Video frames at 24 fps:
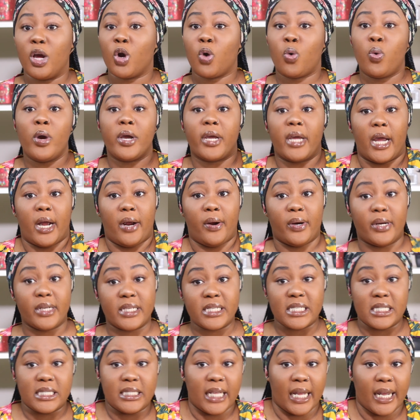quick
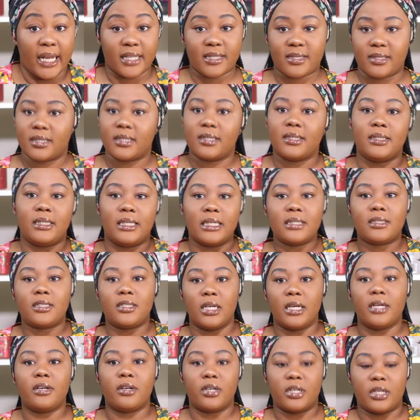errands dates this
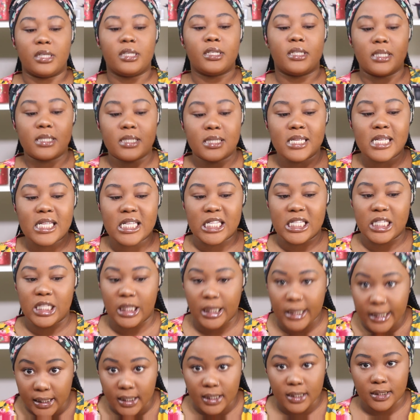literally this is
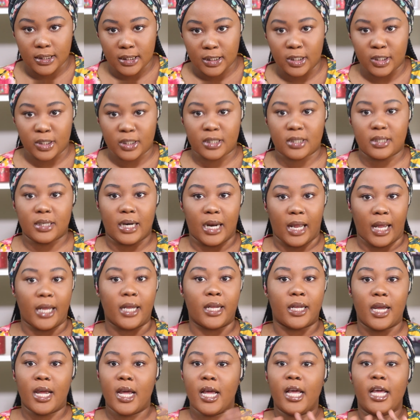the look
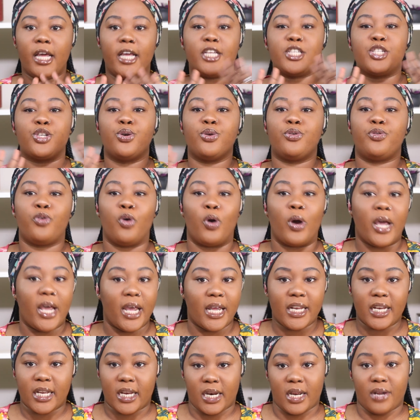like it's good for
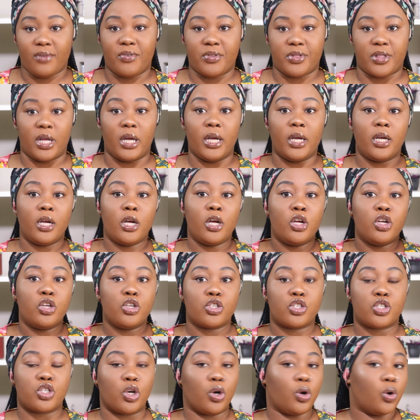any and everything
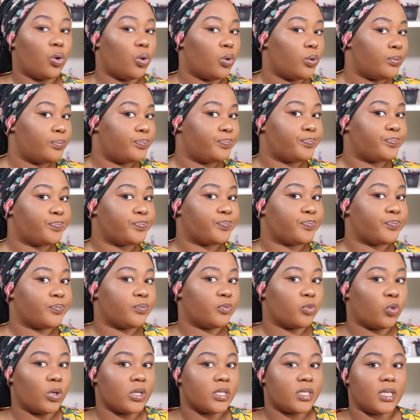so
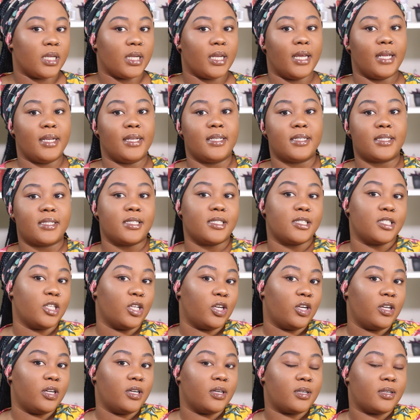once again this is the
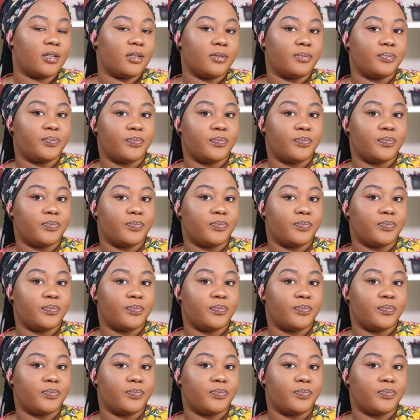look